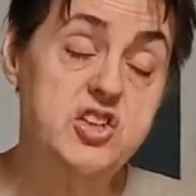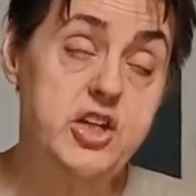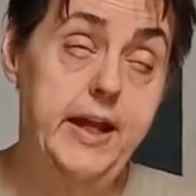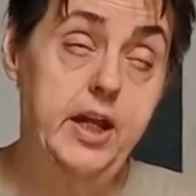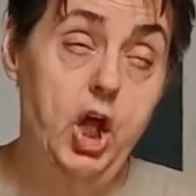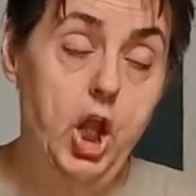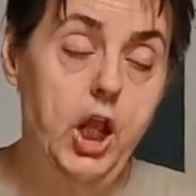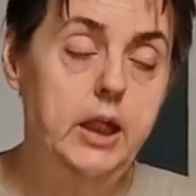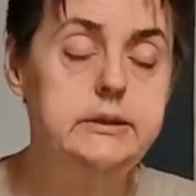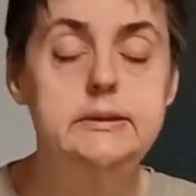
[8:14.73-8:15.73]

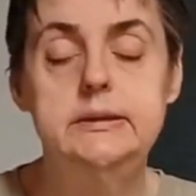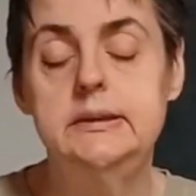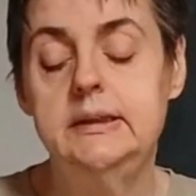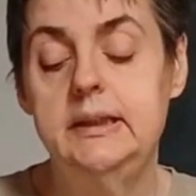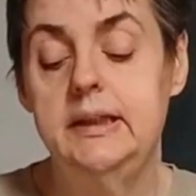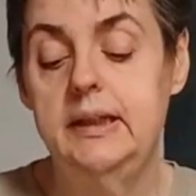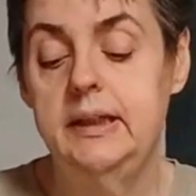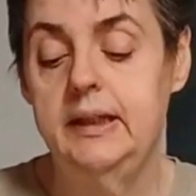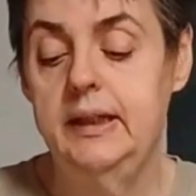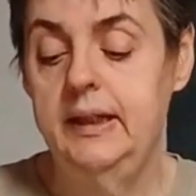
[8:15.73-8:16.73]
Channel.
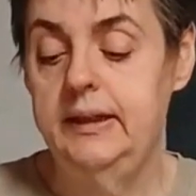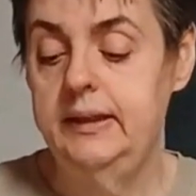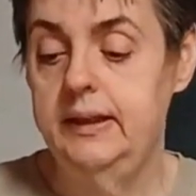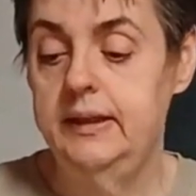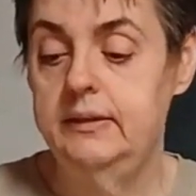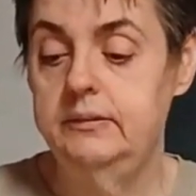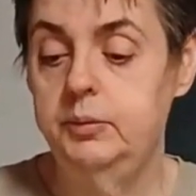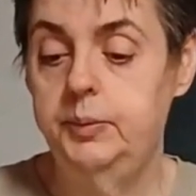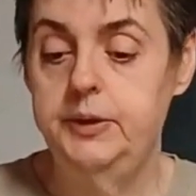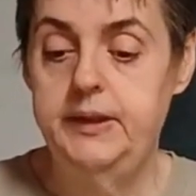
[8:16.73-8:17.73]
And
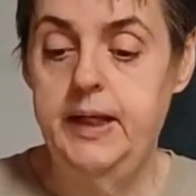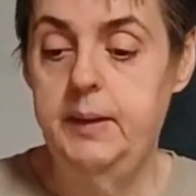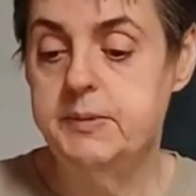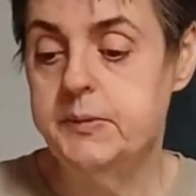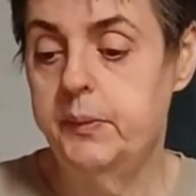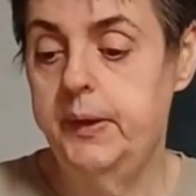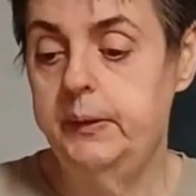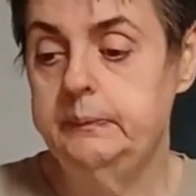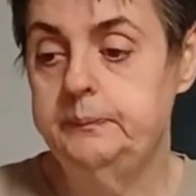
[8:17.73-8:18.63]
we'll put that up as well.